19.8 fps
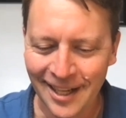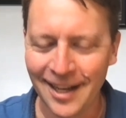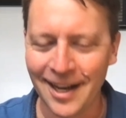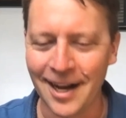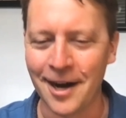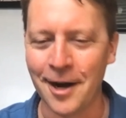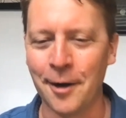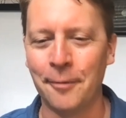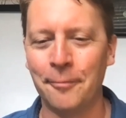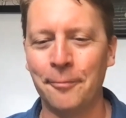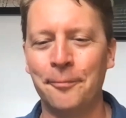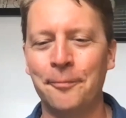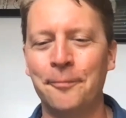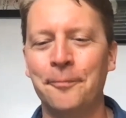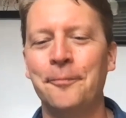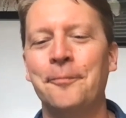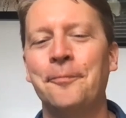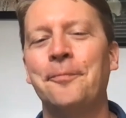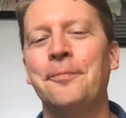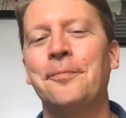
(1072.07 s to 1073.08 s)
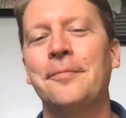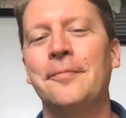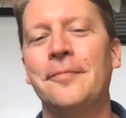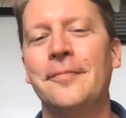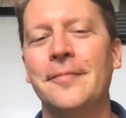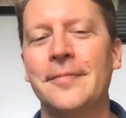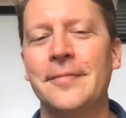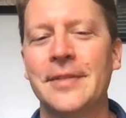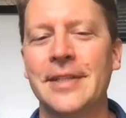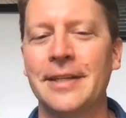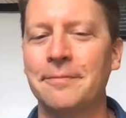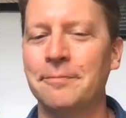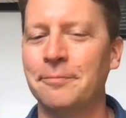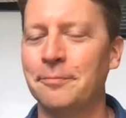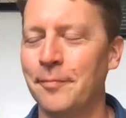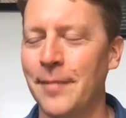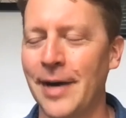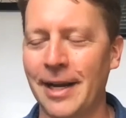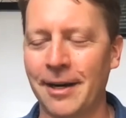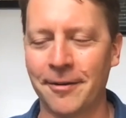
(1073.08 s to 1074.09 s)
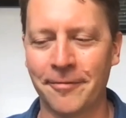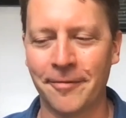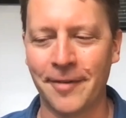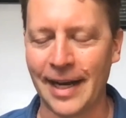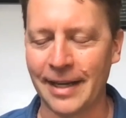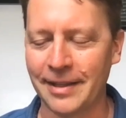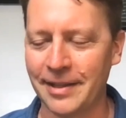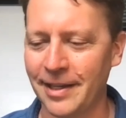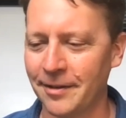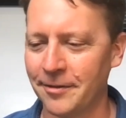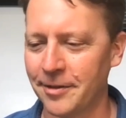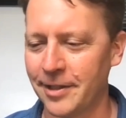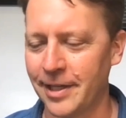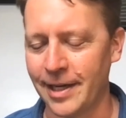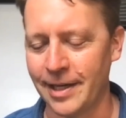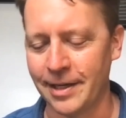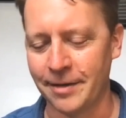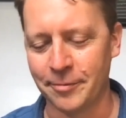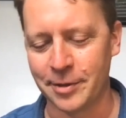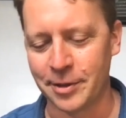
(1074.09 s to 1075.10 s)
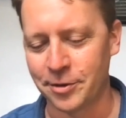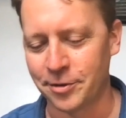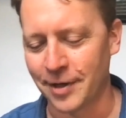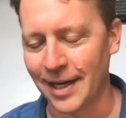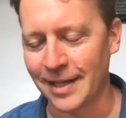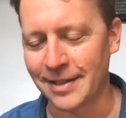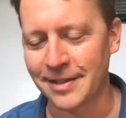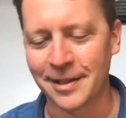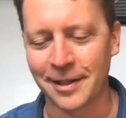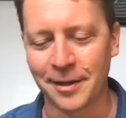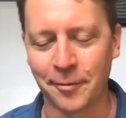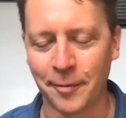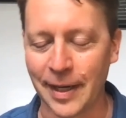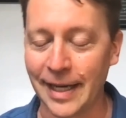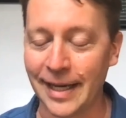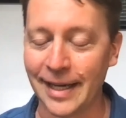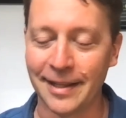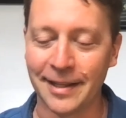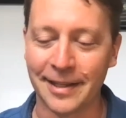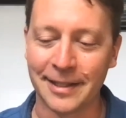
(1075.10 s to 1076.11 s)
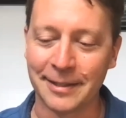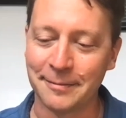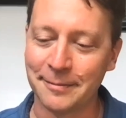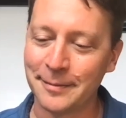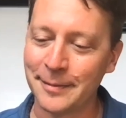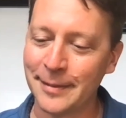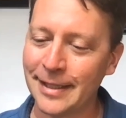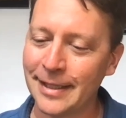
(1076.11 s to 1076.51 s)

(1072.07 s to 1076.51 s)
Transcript: As a matter of fact, the other day he was dressed in a way that